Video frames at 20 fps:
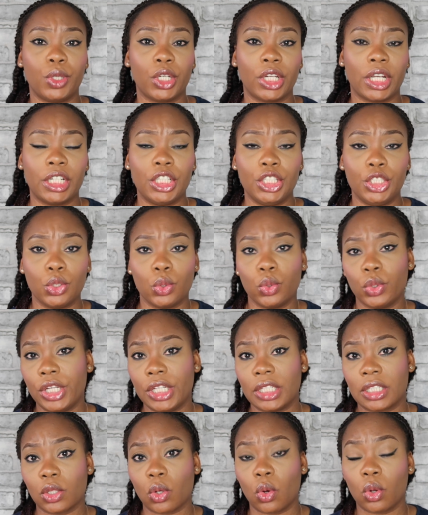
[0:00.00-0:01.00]
you can do
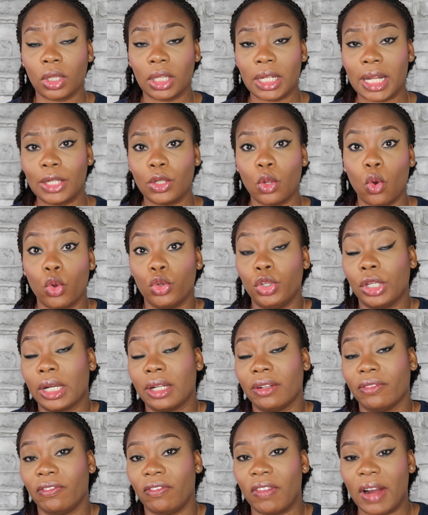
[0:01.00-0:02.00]
in Scotland, or you
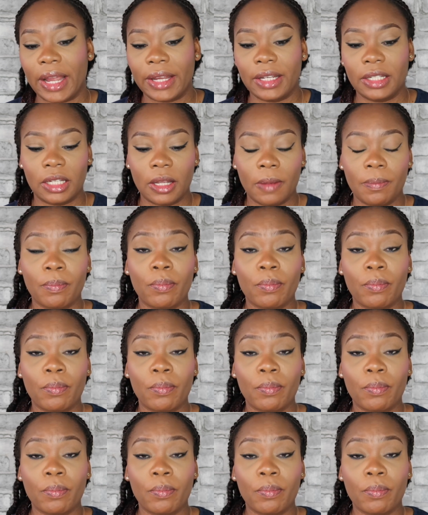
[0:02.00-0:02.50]
can find